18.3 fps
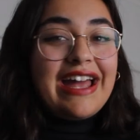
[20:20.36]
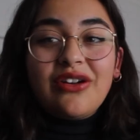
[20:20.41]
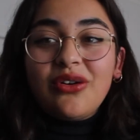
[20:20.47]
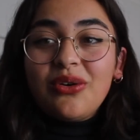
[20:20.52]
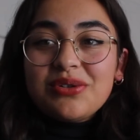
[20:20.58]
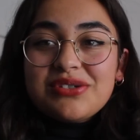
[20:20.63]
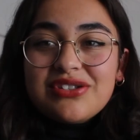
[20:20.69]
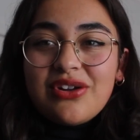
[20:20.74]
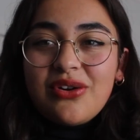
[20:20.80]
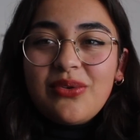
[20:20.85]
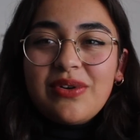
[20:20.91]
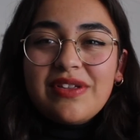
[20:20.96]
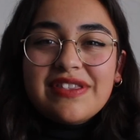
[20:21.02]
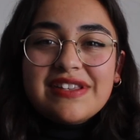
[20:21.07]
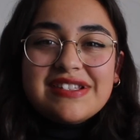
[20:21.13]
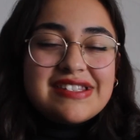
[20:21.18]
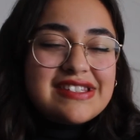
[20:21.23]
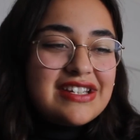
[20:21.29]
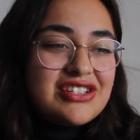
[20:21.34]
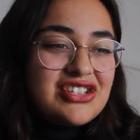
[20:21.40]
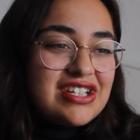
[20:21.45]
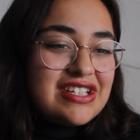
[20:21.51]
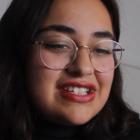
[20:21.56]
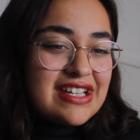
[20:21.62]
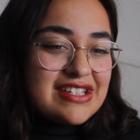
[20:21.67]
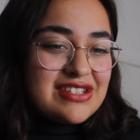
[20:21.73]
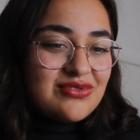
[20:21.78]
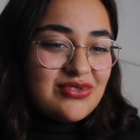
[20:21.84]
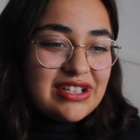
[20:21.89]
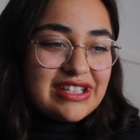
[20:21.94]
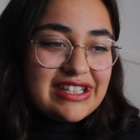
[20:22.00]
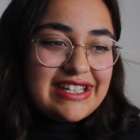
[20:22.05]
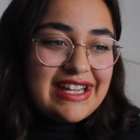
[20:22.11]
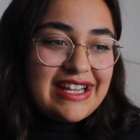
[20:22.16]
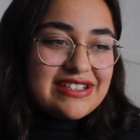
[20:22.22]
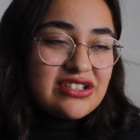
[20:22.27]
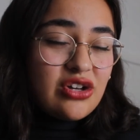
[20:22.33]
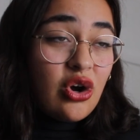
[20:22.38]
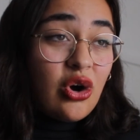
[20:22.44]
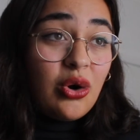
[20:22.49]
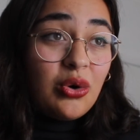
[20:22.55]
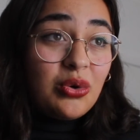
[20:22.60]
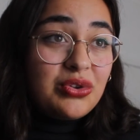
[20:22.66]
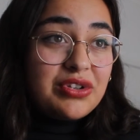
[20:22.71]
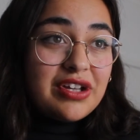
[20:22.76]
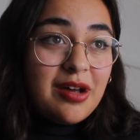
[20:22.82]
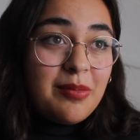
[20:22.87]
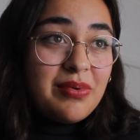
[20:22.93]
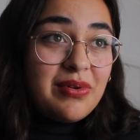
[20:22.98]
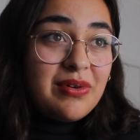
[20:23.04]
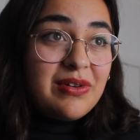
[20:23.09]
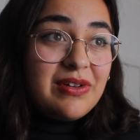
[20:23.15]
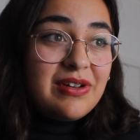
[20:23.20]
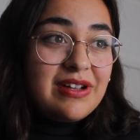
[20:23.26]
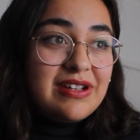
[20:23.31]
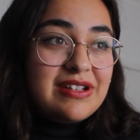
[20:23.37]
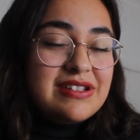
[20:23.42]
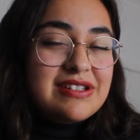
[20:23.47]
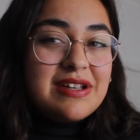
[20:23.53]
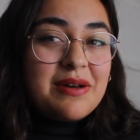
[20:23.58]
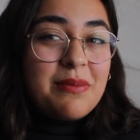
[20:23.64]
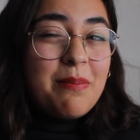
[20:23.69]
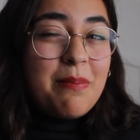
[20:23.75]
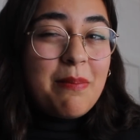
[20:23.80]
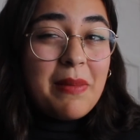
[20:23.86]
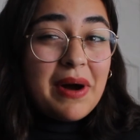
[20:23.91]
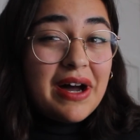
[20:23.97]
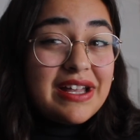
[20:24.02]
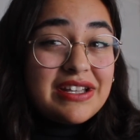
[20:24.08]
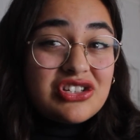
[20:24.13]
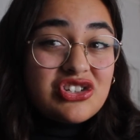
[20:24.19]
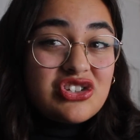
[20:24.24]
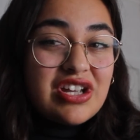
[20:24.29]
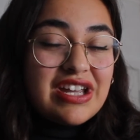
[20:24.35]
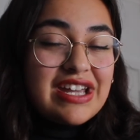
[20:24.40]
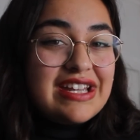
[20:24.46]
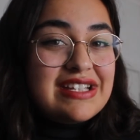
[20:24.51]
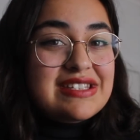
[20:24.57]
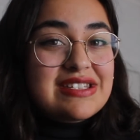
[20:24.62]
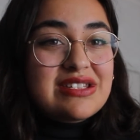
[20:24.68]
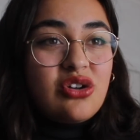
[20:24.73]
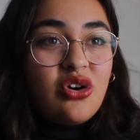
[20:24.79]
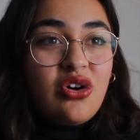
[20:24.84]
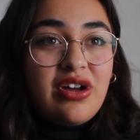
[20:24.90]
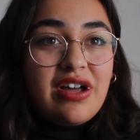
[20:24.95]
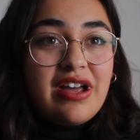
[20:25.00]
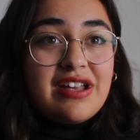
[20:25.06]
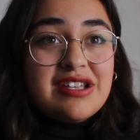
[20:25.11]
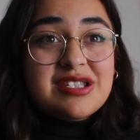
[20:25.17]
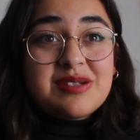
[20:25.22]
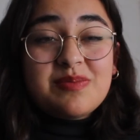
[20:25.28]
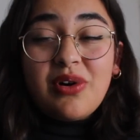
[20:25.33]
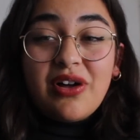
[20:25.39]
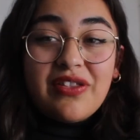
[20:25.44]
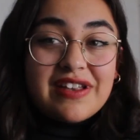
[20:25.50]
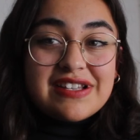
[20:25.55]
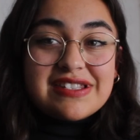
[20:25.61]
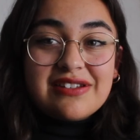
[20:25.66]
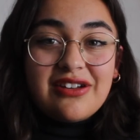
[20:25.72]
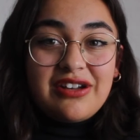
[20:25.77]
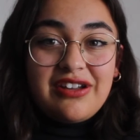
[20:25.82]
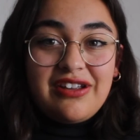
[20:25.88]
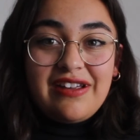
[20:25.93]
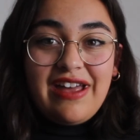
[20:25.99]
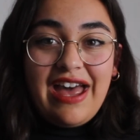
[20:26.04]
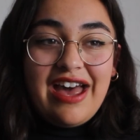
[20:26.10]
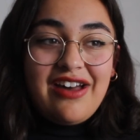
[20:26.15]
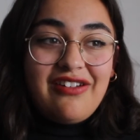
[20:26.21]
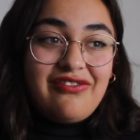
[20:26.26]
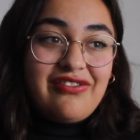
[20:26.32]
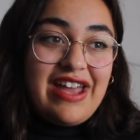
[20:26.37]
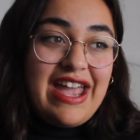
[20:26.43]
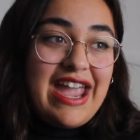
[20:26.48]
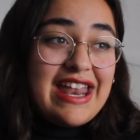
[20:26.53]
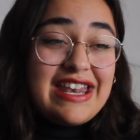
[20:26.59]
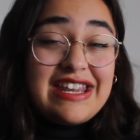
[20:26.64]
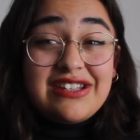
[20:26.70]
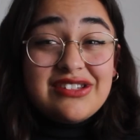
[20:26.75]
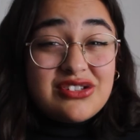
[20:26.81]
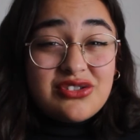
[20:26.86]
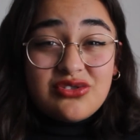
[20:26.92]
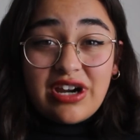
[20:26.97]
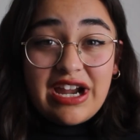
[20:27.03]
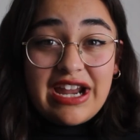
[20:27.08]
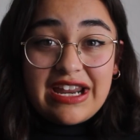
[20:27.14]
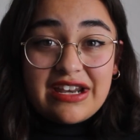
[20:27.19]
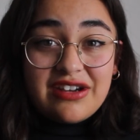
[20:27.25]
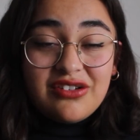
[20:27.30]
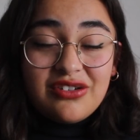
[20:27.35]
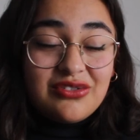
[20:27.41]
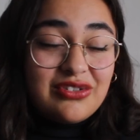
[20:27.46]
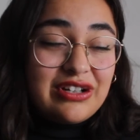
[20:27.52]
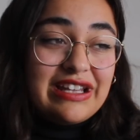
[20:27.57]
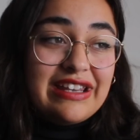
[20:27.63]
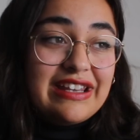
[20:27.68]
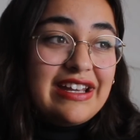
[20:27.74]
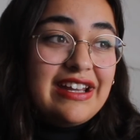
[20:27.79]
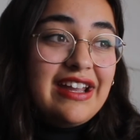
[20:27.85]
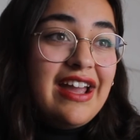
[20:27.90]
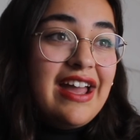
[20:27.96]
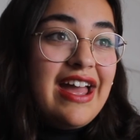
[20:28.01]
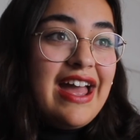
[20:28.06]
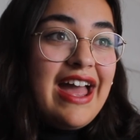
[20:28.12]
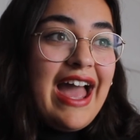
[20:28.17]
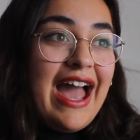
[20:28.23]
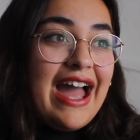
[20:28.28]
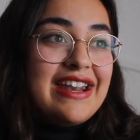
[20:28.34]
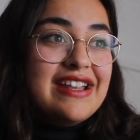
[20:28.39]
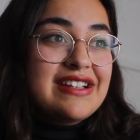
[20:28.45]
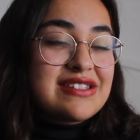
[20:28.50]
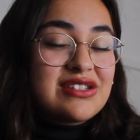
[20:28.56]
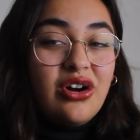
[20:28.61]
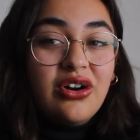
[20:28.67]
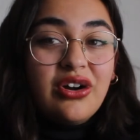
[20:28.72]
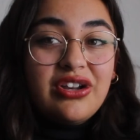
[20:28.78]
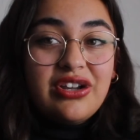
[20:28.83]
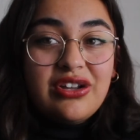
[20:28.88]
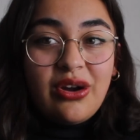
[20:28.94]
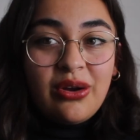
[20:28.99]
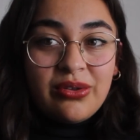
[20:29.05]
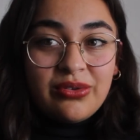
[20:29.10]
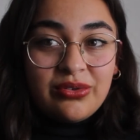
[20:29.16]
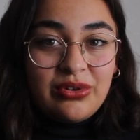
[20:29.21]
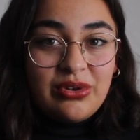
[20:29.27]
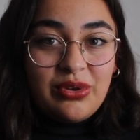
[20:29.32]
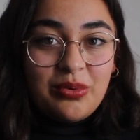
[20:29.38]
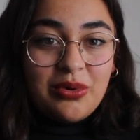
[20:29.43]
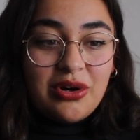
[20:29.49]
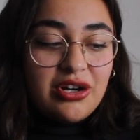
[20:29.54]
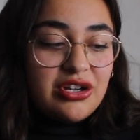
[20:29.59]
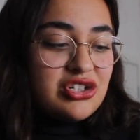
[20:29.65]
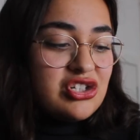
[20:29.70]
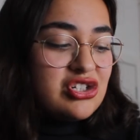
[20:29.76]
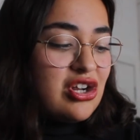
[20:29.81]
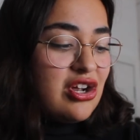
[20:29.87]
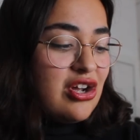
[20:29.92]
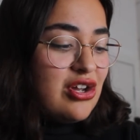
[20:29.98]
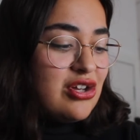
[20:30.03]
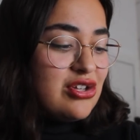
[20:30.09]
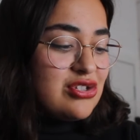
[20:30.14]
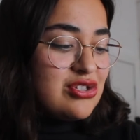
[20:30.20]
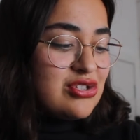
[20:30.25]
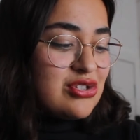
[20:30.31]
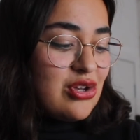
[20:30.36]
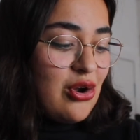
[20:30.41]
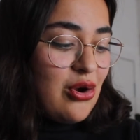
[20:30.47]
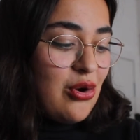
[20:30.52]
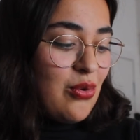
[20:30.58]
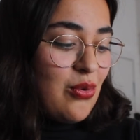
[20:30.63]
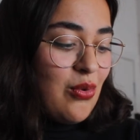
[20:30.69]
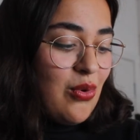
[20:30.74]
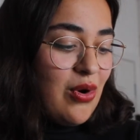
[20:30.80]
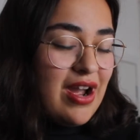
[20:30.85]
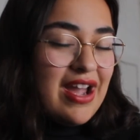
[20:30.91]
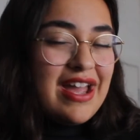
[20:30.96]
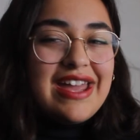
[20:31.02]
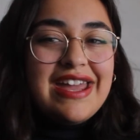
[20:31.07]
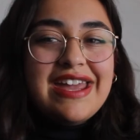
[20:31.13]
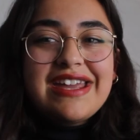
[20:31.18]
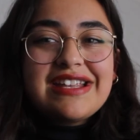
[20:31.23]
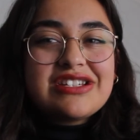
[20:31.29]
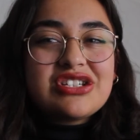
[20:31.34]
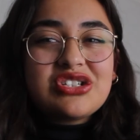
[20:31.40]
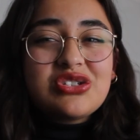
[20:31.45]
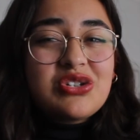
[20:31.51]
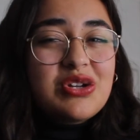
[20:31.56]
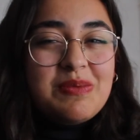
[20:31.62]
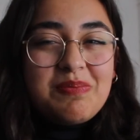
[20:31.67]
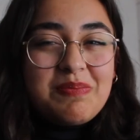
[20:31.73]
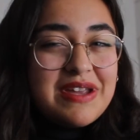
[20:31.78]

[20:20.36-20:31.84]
And also, the stitching doesn't really need to hold up to much. It's not a spot that's gonna have any strain, really, and it's not gonna go through the wash, so it should